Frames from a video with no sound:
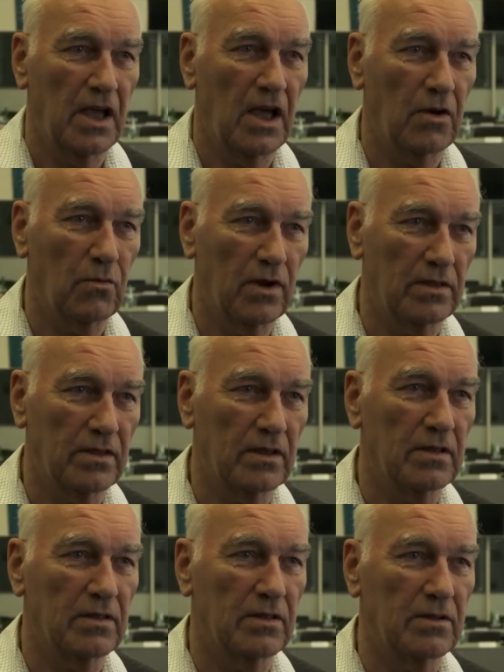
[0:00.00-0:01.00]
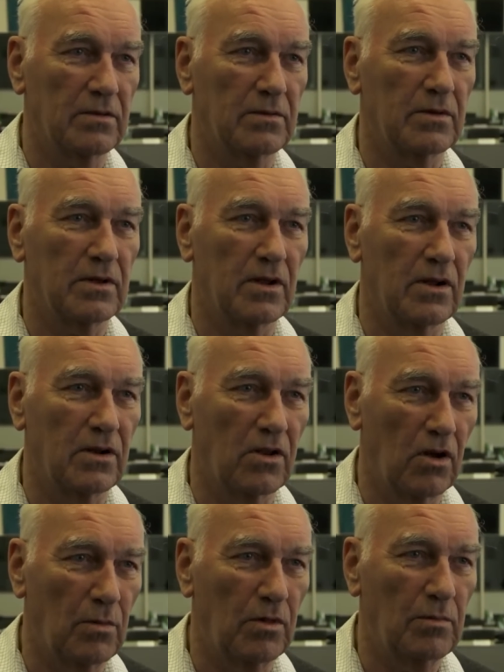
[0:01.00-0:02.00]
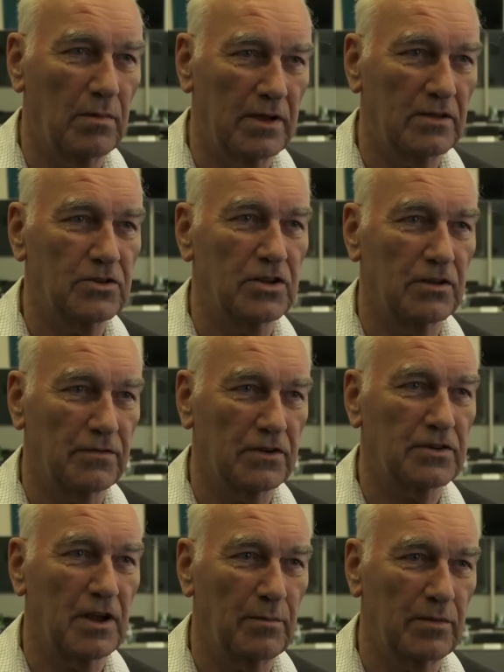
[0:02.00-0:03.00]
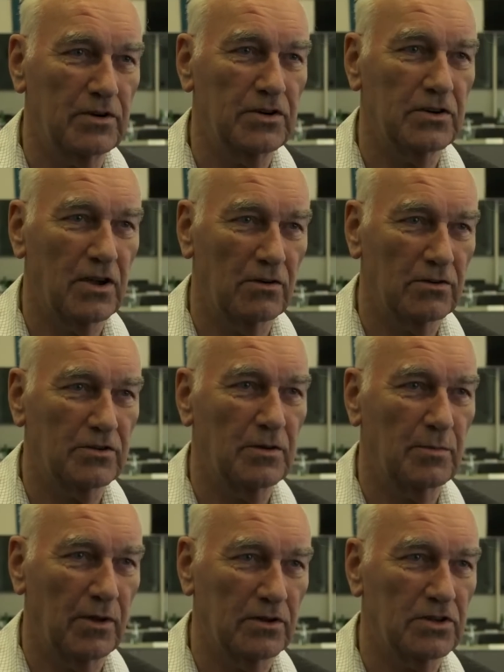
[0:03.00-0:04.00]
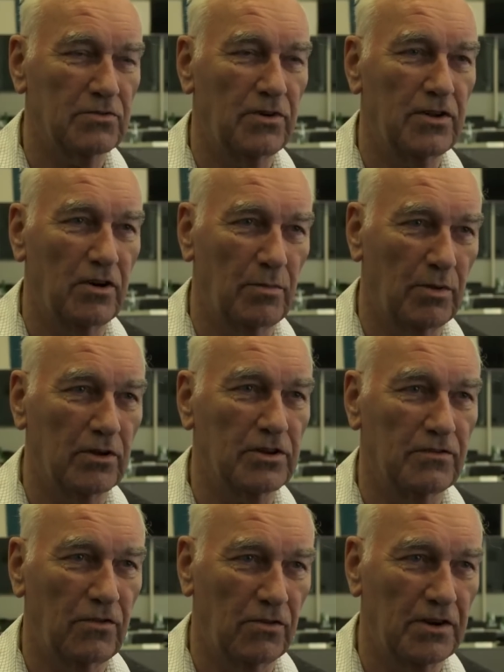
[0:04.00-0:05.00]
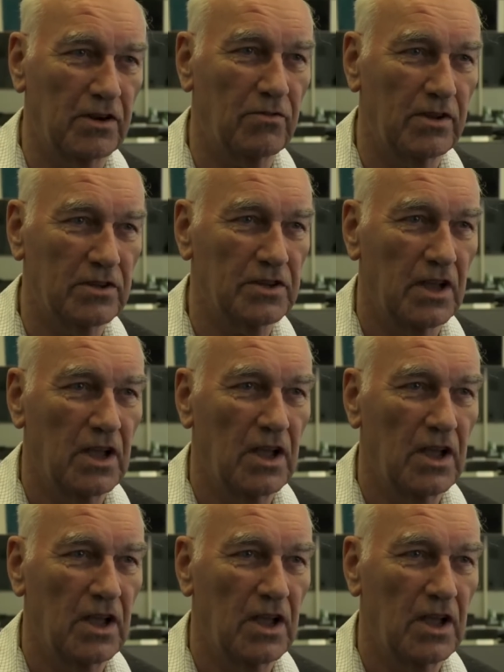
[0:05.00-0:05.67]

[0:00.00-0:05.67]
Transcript: And when the global mean surface temperature goes to +3 or +4 degrees,